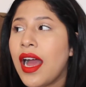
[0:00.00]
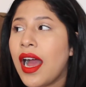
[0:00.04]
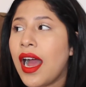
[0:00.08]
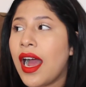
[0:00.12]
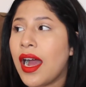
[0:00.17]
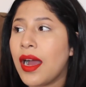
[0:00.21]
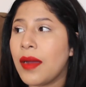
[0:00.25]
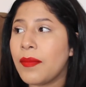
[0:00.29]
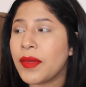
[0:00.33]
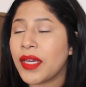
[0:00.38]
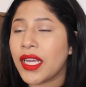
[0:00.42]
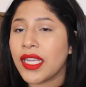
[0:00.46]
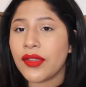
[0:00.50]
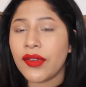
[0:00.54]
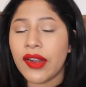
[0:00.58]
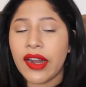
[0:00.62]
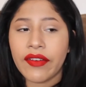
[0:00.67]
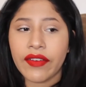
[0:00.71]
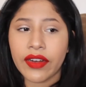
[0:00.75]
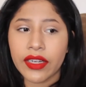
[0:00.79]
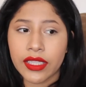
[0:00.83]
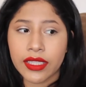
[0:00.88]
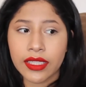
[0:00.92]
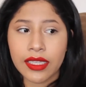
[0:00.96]
um, because
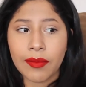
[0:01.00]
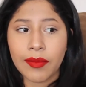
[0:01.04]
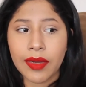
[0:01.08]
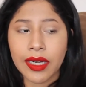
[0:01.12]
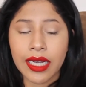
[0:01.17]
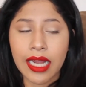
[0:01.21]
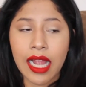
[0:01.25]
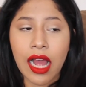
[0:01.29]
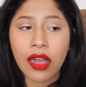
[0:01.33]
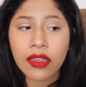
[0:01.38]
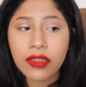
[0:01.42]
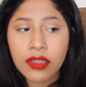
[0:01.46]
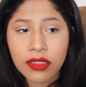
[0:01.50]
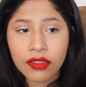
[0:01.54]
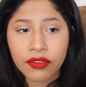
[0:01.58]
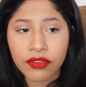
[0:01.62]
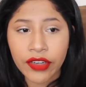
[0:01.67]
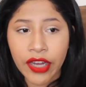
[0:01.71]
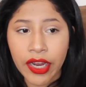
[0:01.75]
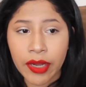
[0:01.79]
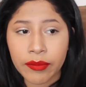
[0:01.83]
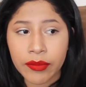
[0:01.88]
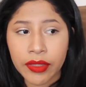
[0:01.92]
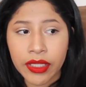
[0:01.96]
whenever it's somebody else's
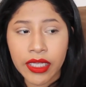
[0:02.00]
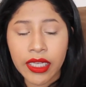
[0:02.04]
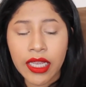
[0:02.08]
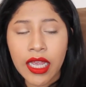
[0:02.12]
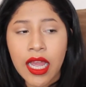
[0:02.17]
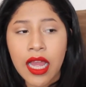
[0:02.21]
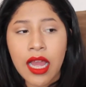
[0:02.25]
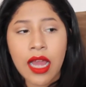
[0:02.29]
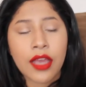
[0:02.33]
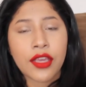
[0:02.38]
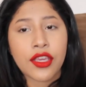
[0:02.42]
family,